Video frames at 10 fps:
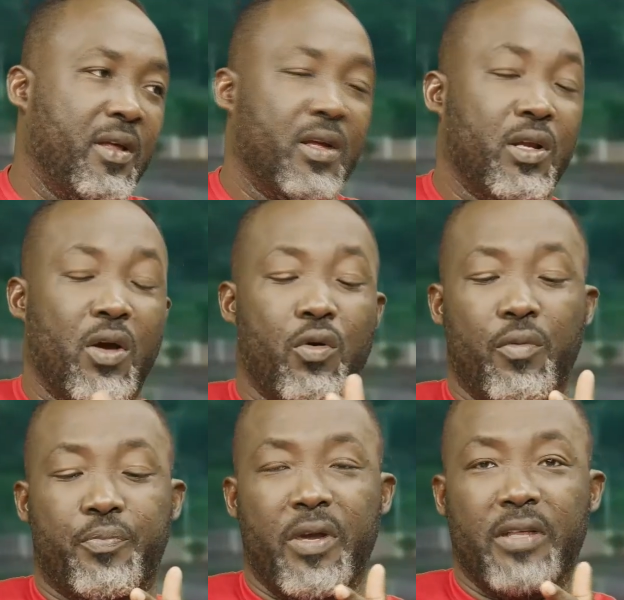The
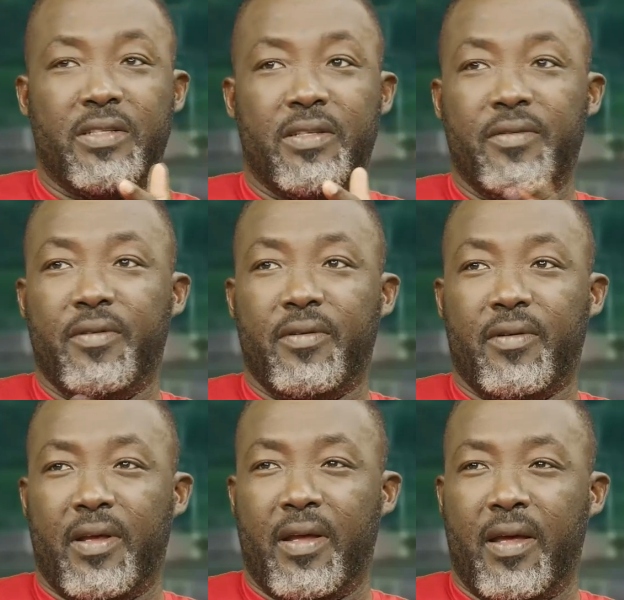corporate
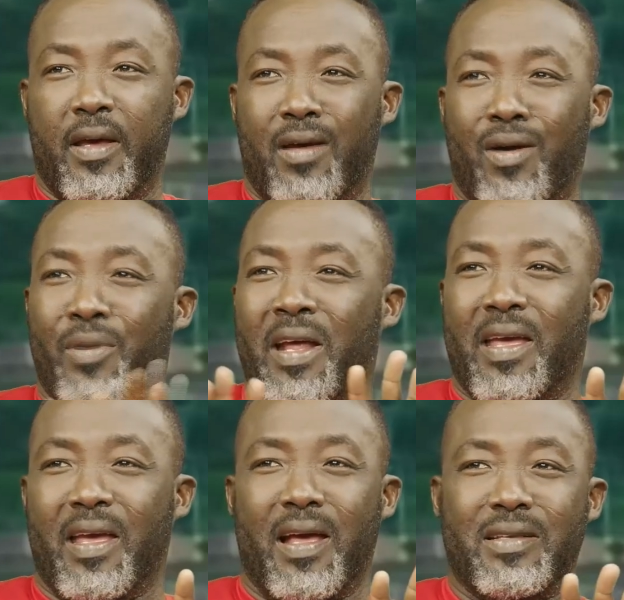omo na
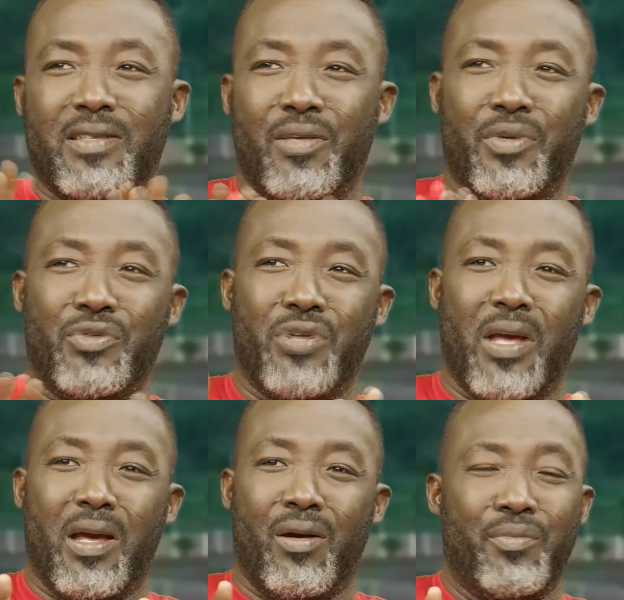nkeka say
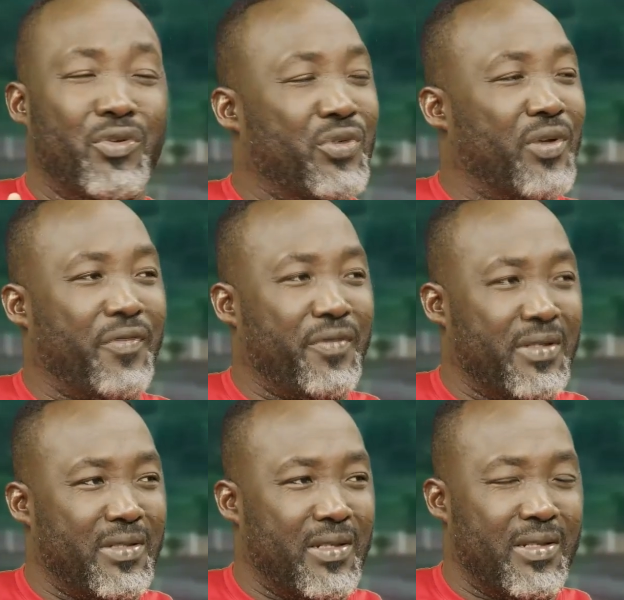betua
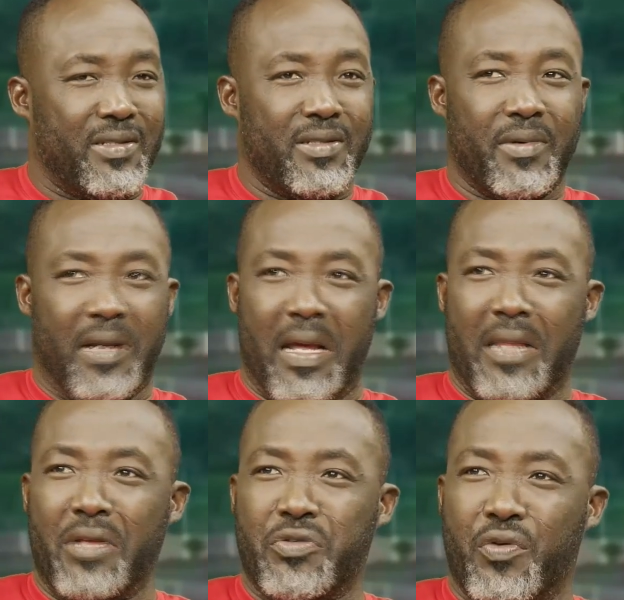50 cedis. Well, I
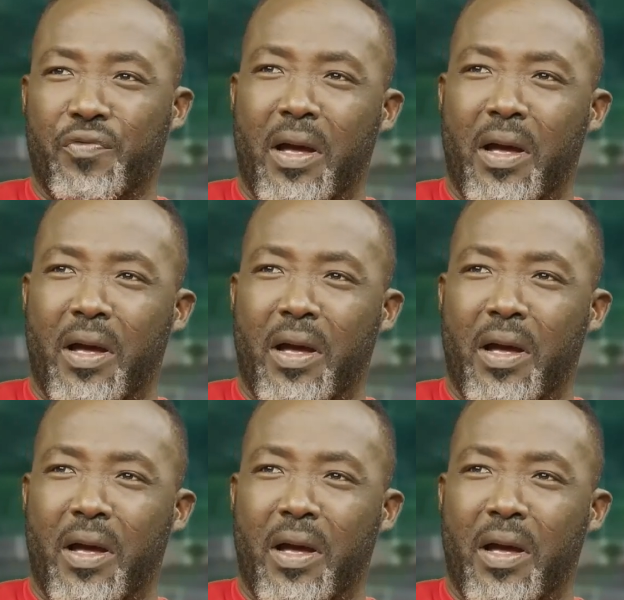think so far